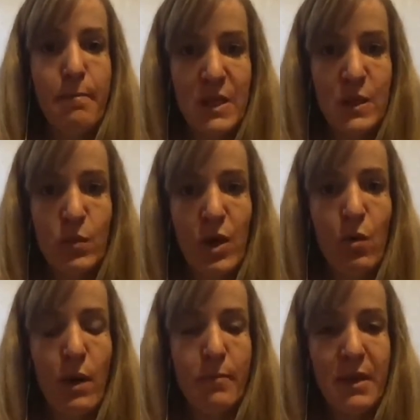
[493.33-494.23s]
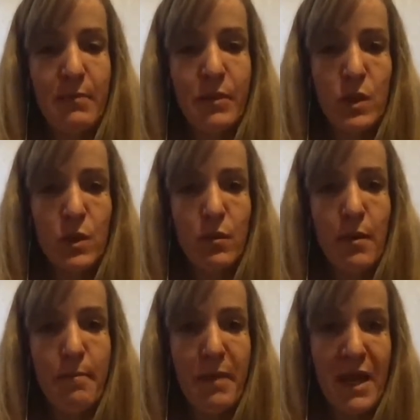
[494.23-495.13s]
because we don't want people
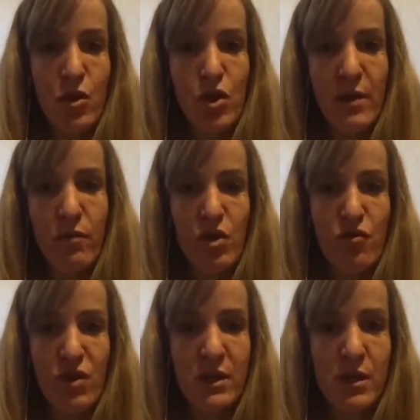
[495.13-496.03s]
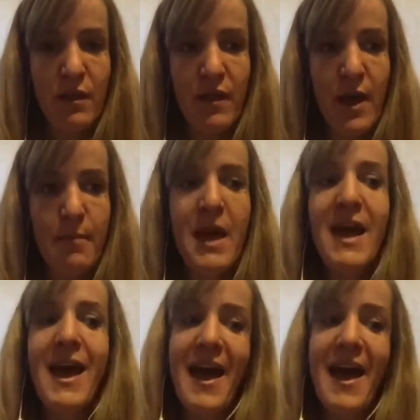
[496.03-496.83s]
to binge and restrict them.